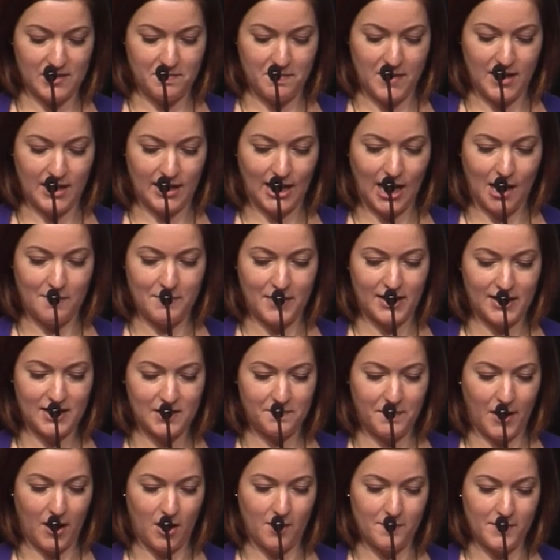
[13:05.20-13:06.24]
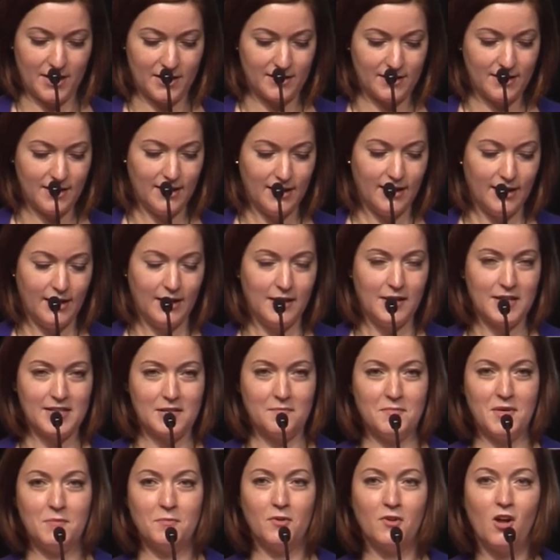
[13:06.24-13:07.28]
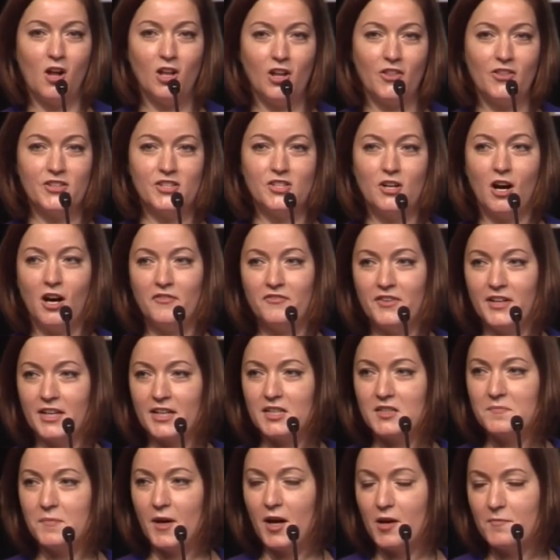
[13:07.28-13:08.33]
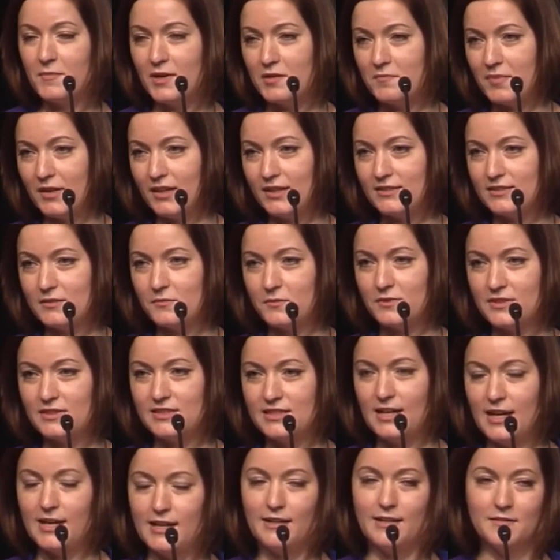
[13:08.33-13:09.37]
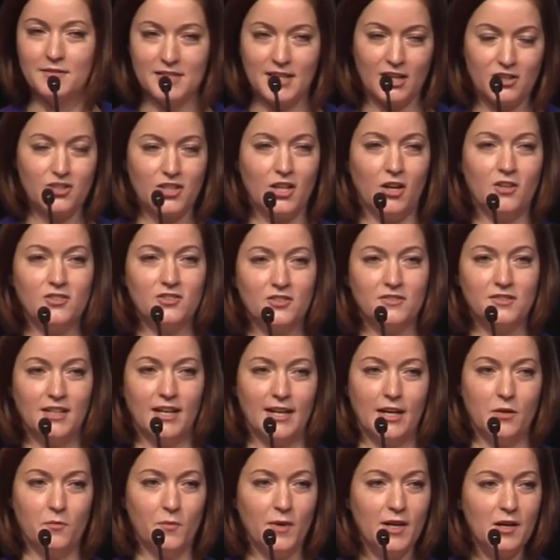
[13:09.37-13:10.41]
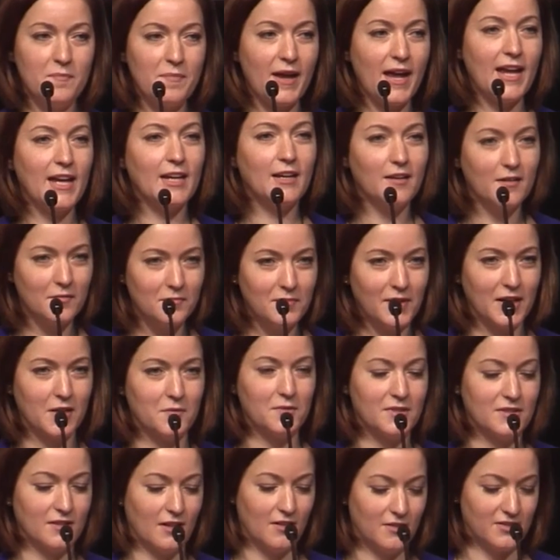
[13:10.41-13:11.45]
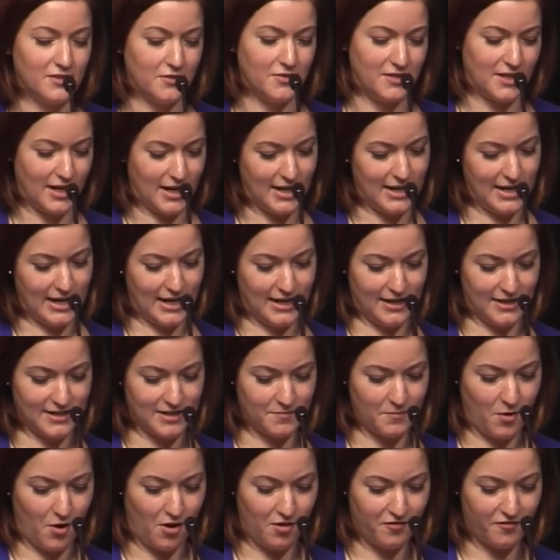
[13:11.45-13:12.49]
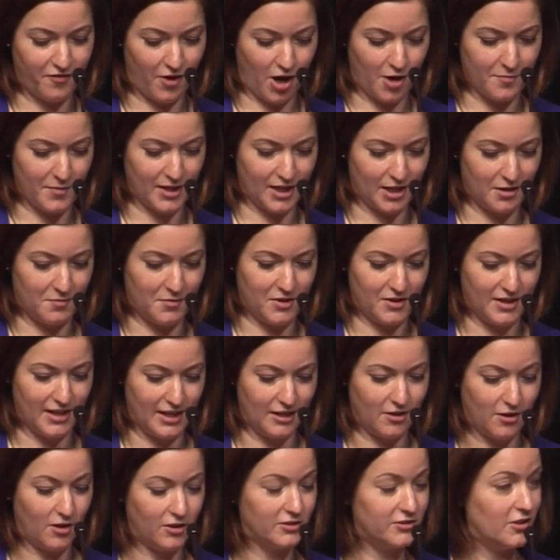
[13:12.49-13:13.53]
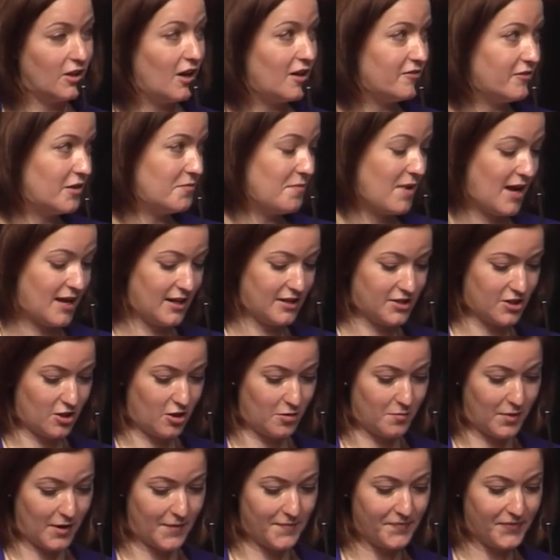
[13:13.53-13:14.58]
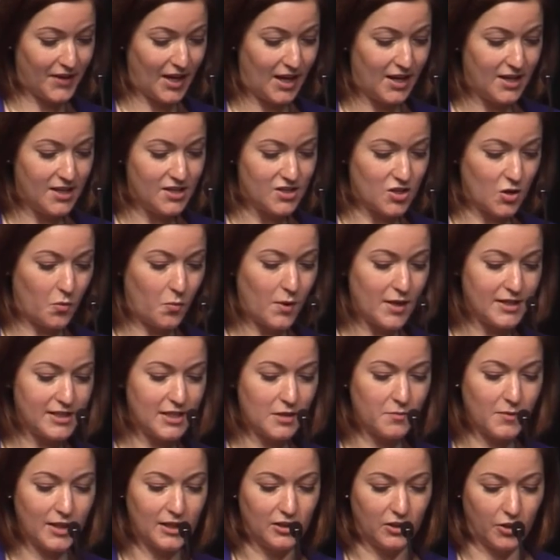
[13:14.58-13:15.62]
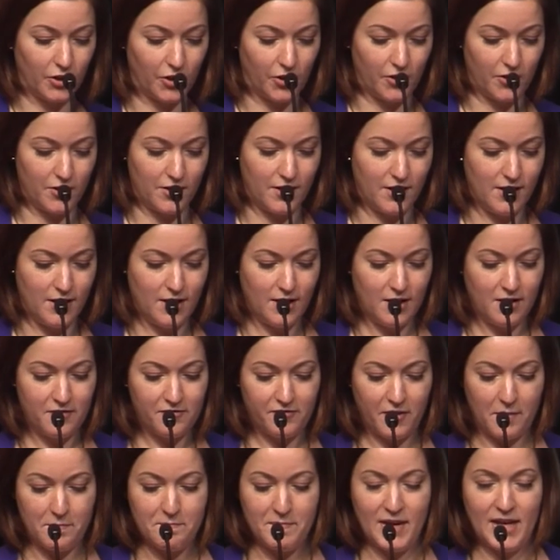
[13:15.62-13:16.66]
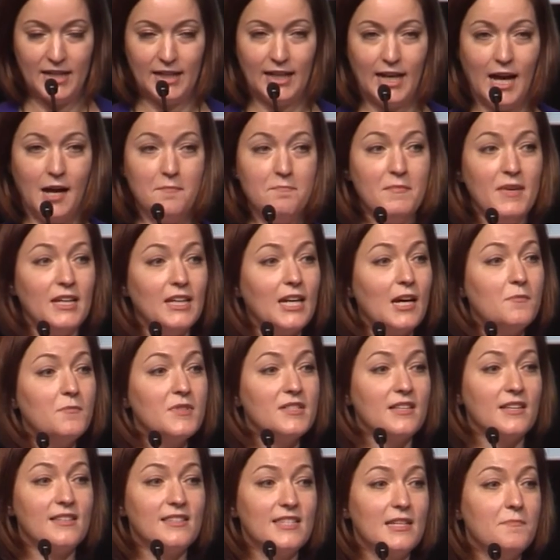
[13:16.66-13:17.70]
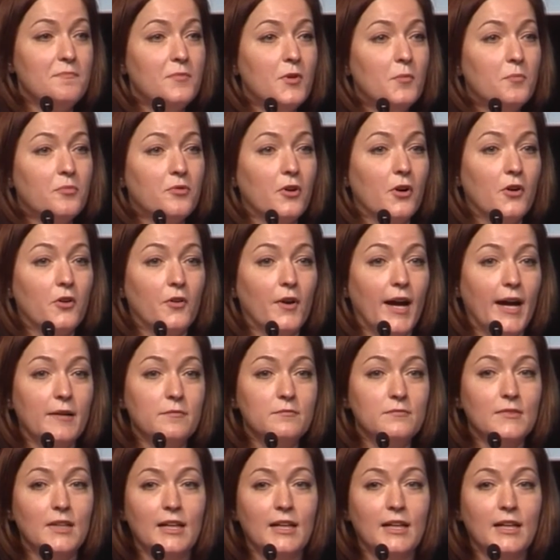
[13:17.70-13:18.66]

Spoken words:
Mincome experiment. Some people call it the Dauphin experiment because it was actually also done in Winnipeg, but it was also done in a small farming community called Dauphin, Manitoba. So what did we learn from Mincome? Mincome was a simple program.